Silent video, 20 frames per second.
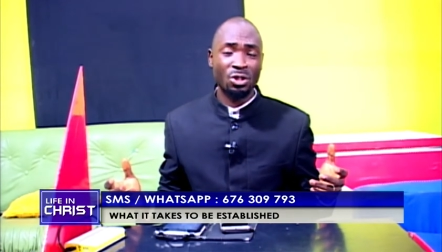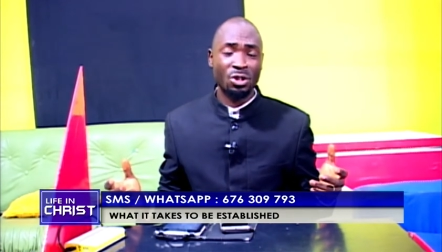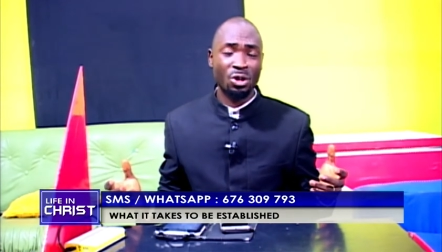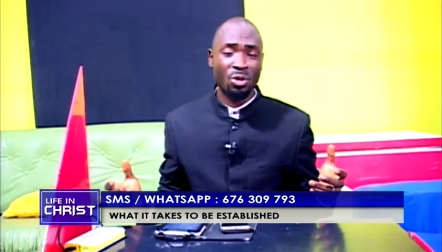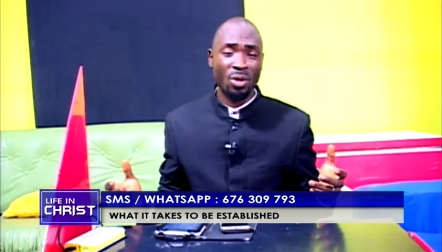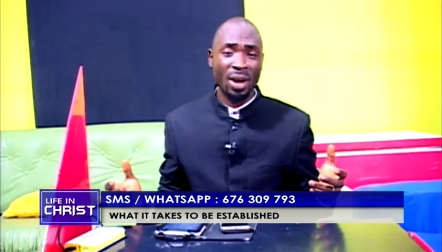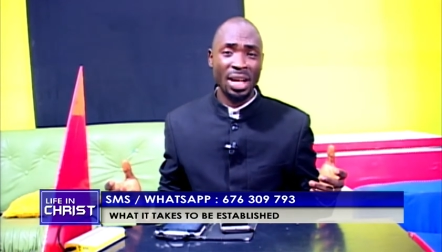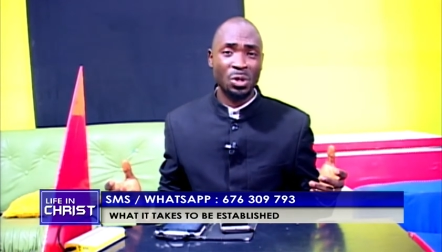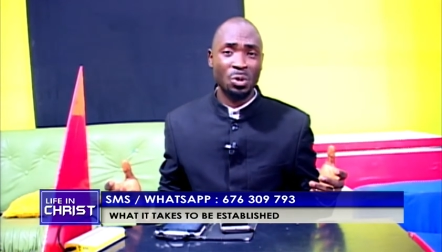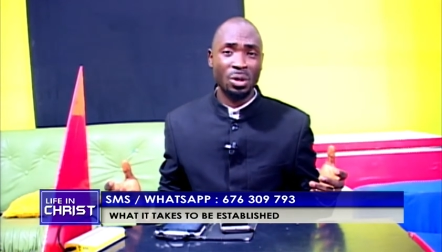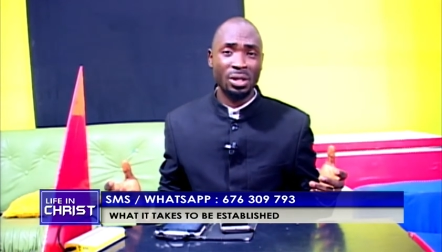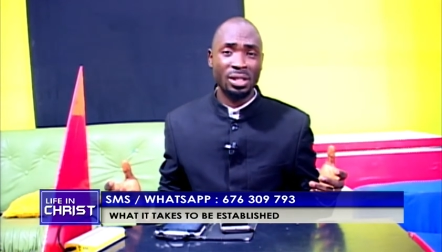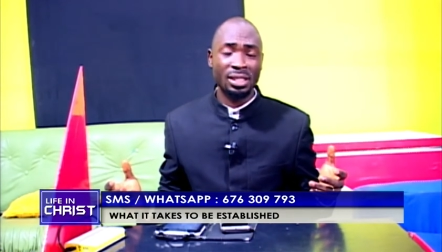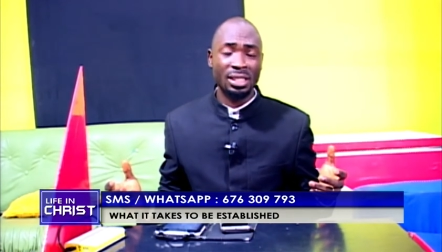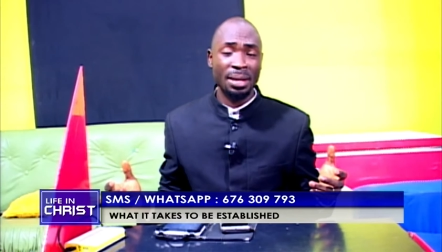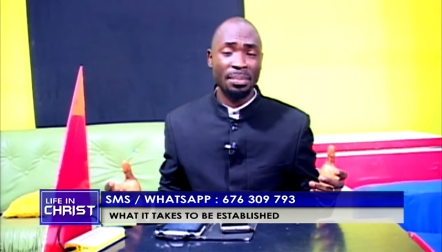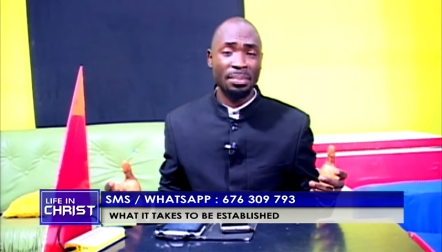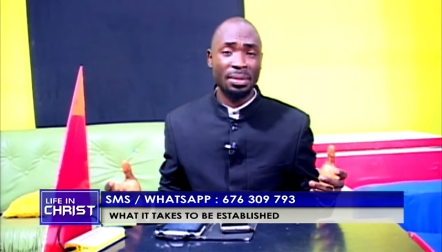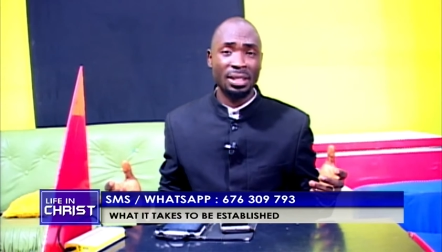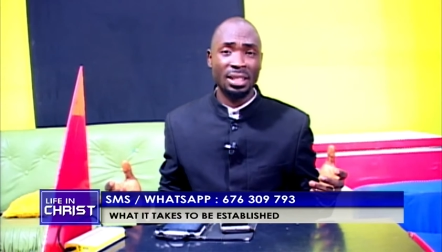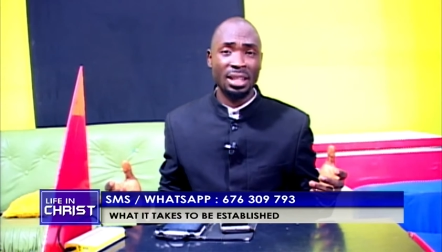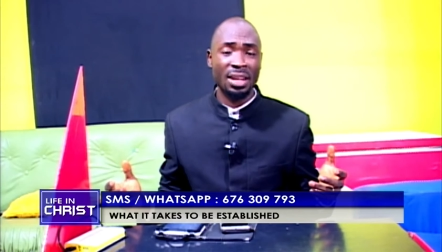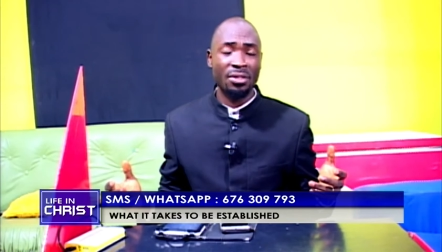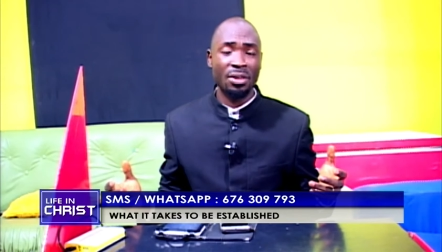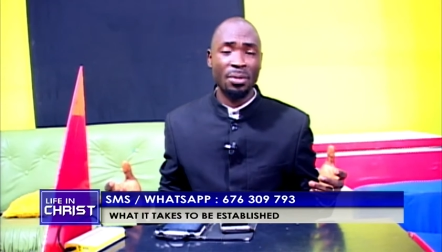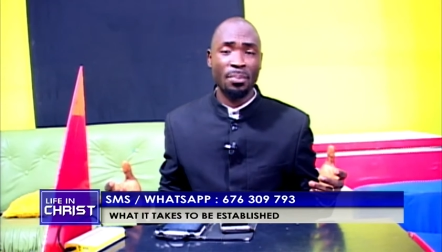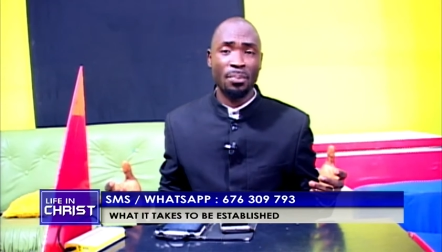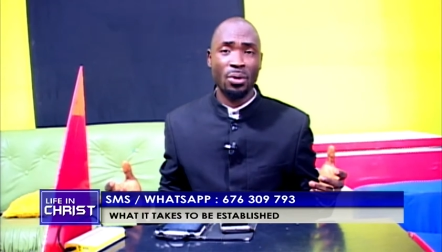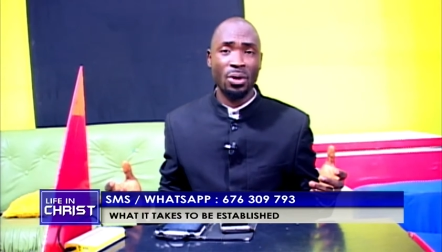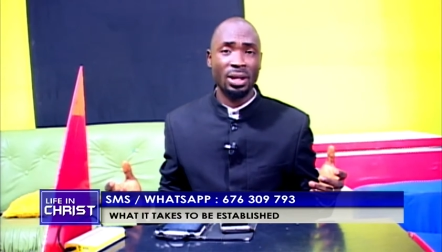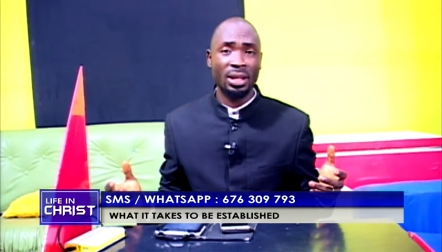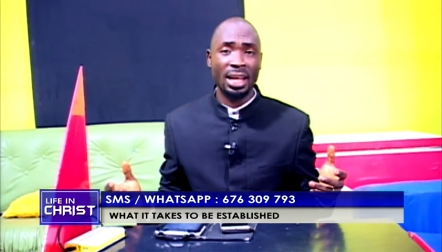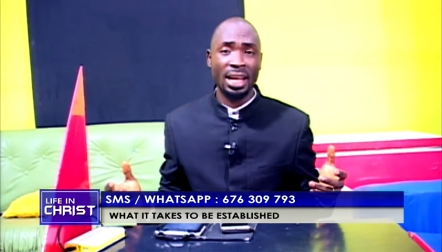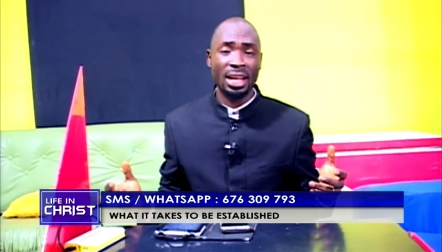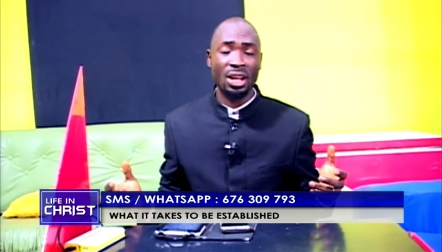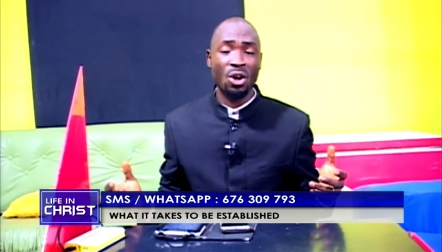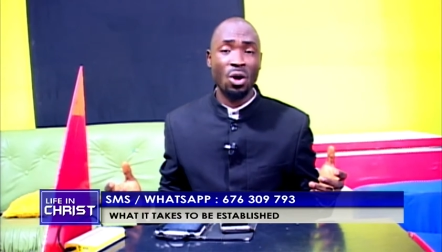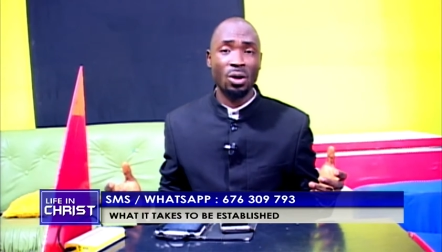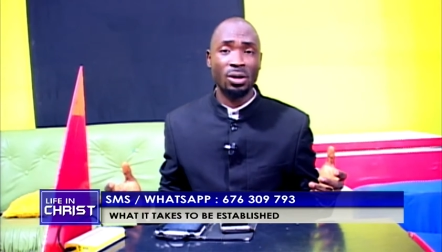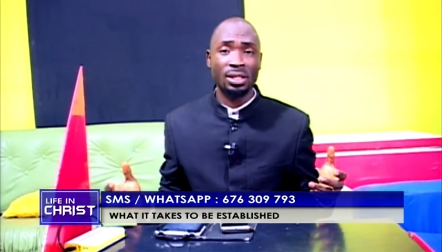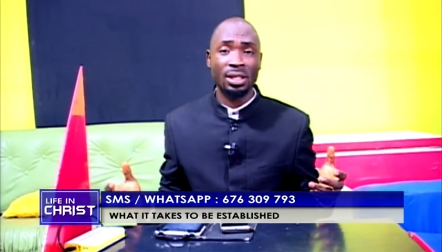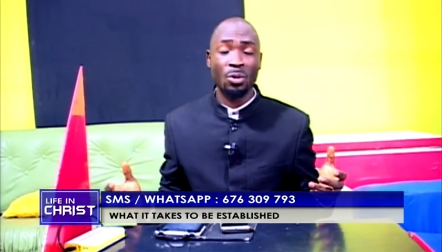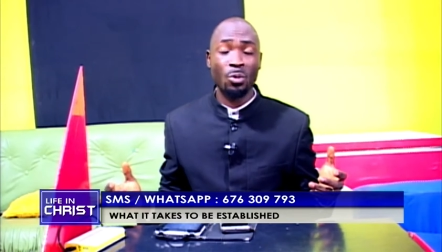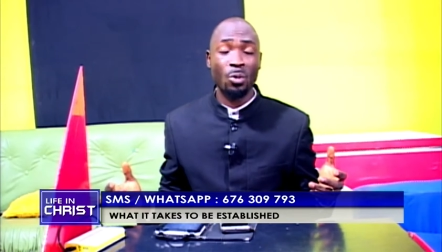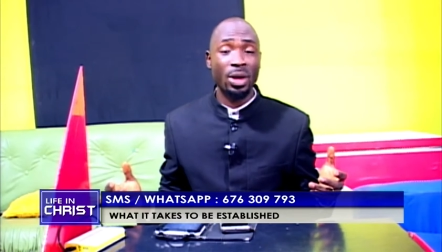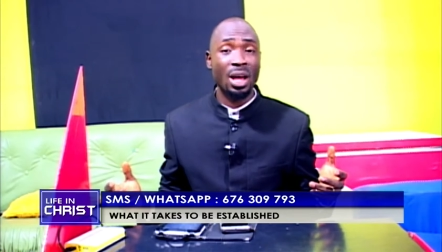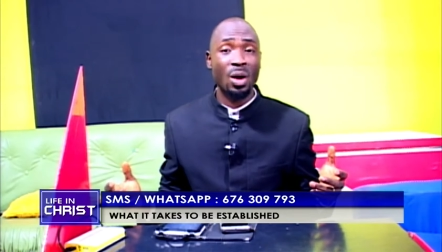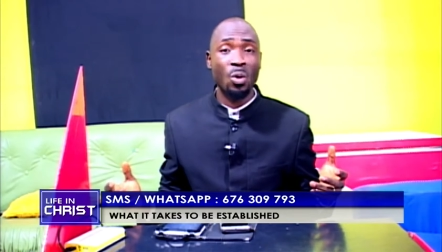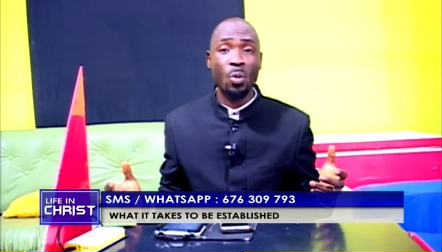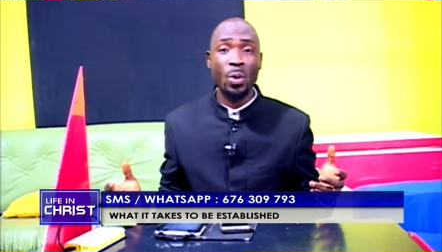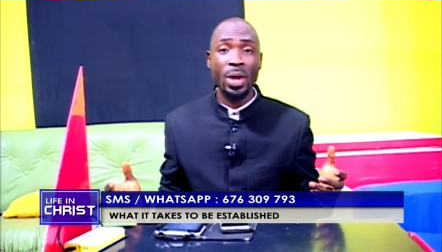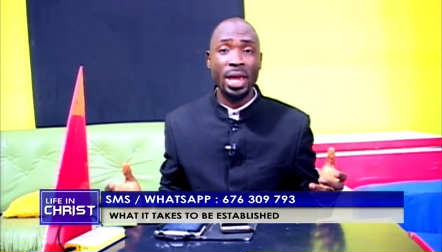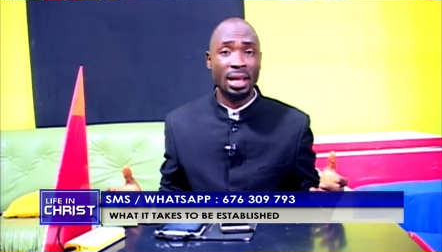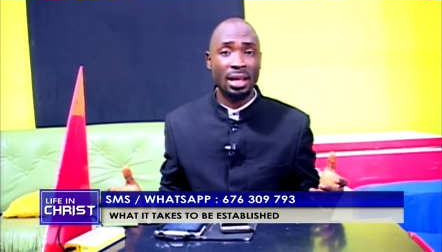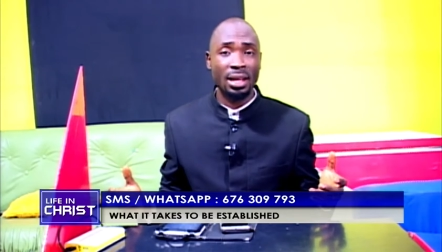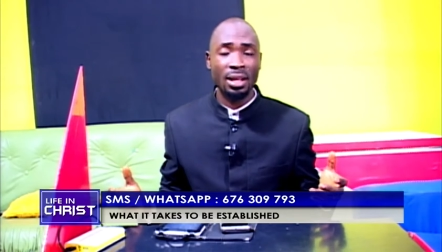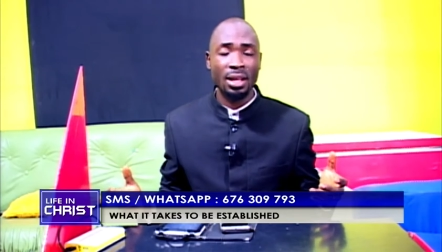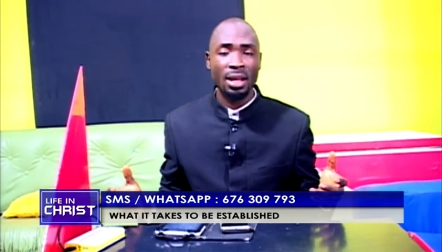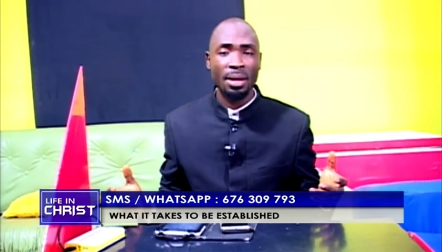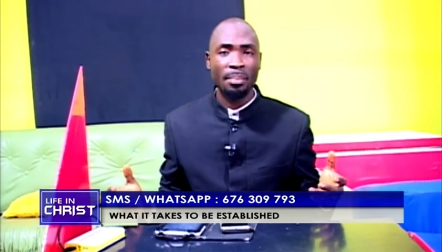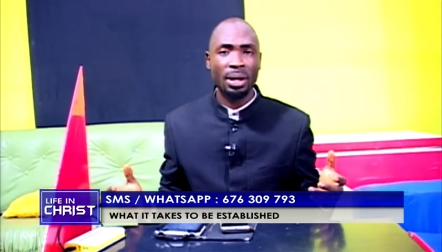Christ was tempted at every point like us, and we are weak.